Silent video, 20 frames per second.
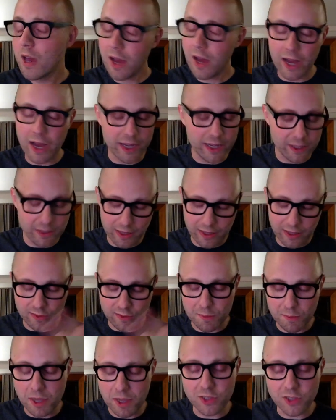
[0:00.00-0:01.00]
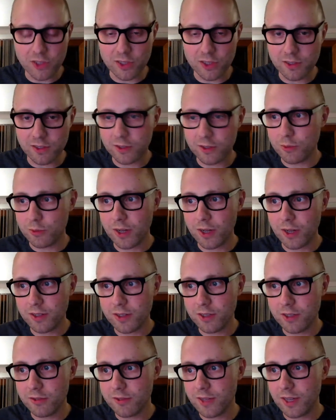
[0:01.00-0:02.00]
as I mentioned to
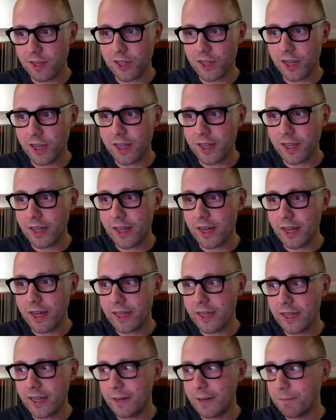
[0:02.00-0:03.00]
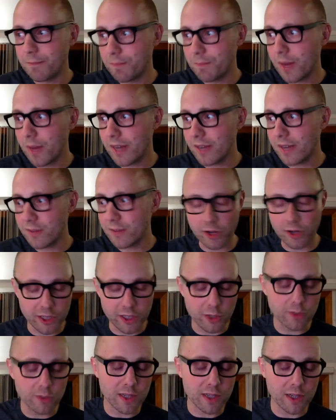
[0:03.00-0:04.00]
you, Sasha, I started
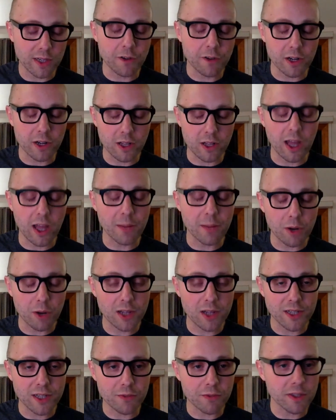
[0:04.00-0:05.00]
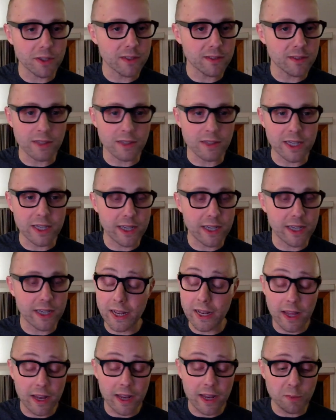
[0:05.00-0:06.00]
using it for a client project recently,
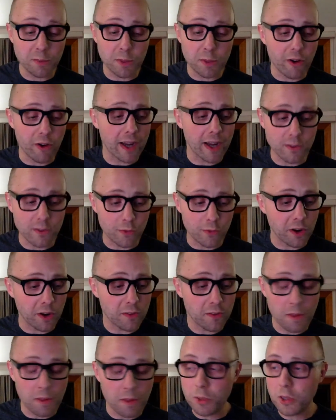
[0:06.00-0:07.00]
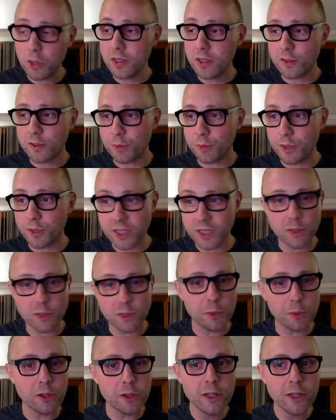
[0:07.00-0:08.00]
and it's been great. It's very simple. It's
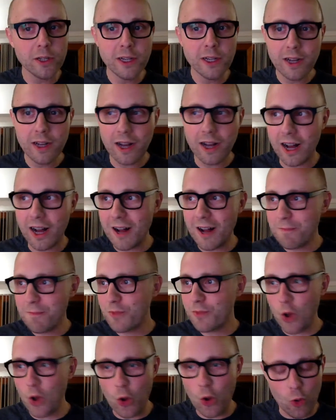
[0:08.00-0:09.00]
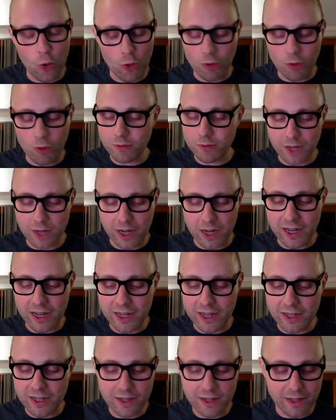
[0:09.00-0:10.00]
predictable. The whole
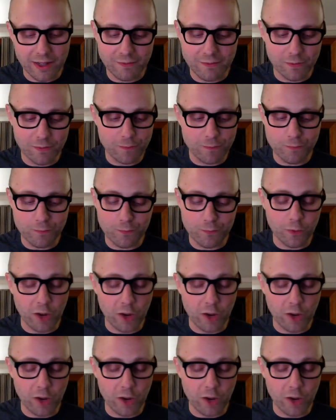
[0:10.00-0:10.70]
for